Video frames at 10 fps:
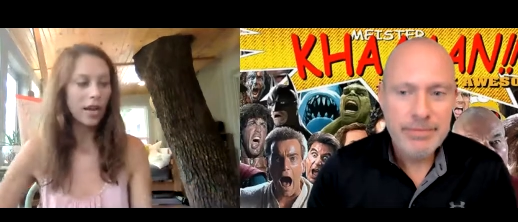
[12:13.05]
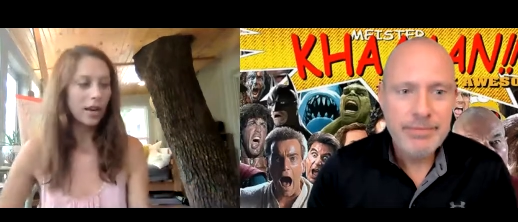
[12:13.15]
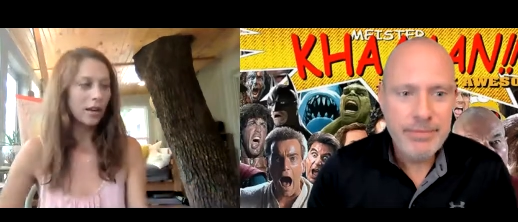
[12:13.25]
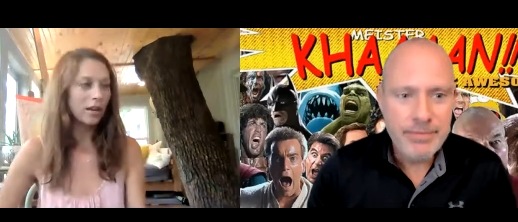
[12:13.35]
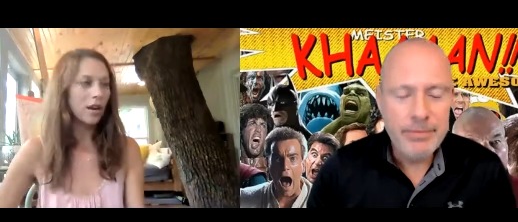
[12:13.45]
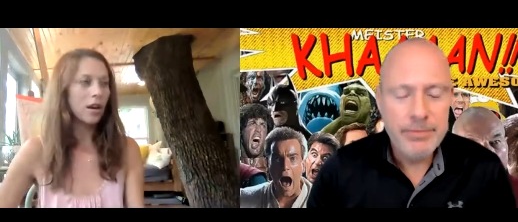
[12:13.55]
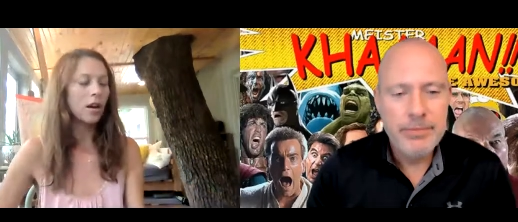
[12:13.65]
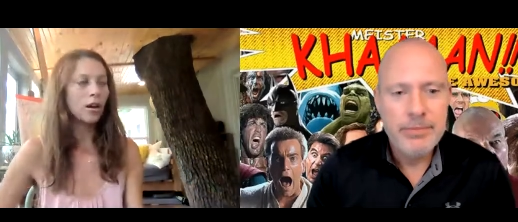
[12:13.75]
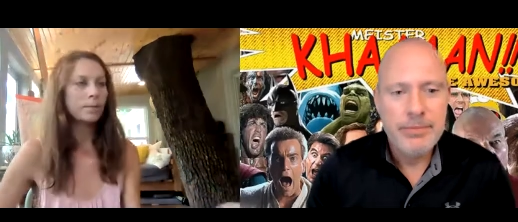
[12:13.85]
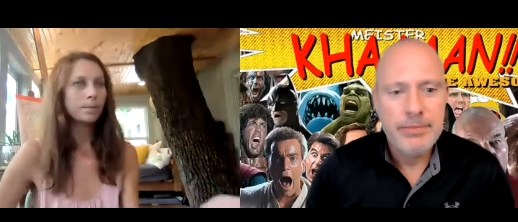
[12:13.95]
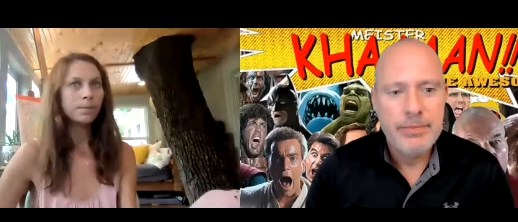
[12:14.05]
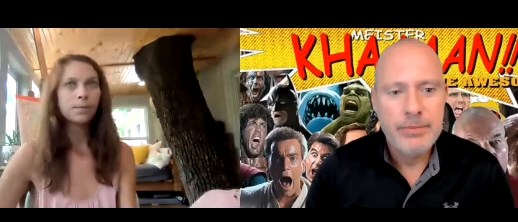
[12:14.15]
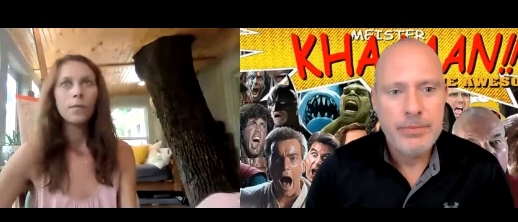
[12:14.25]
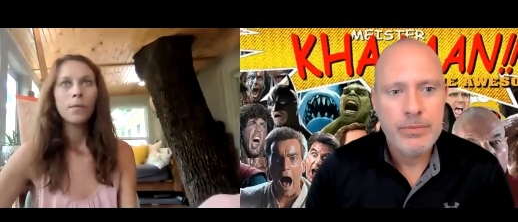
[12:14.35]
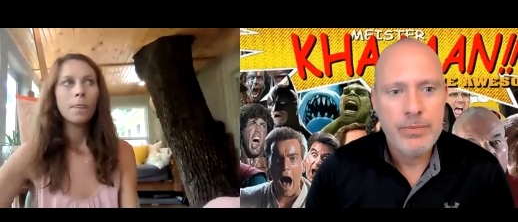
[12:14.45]
Speaker 1: and um,
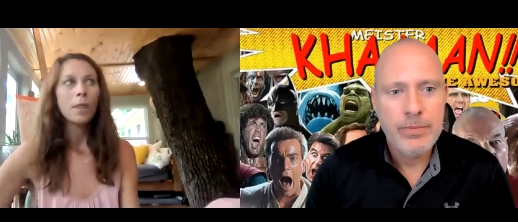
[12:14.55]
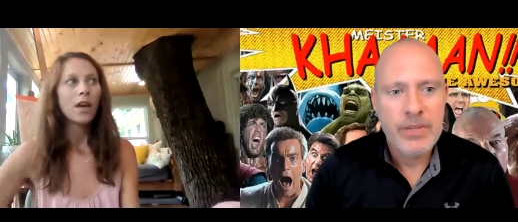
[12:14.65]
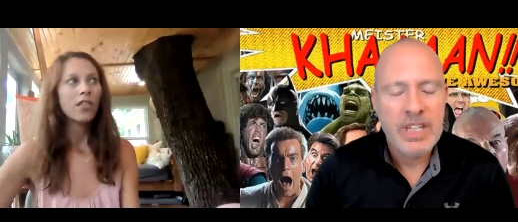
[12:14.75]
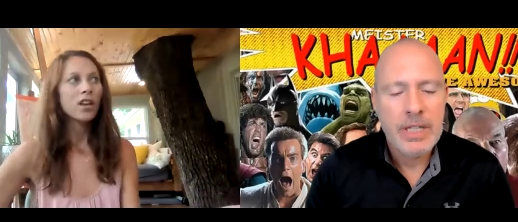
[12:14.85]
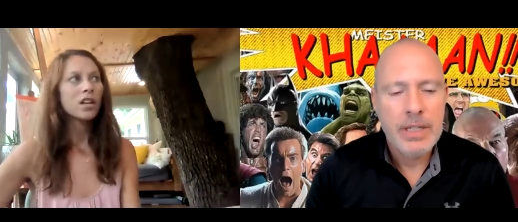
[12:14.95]
the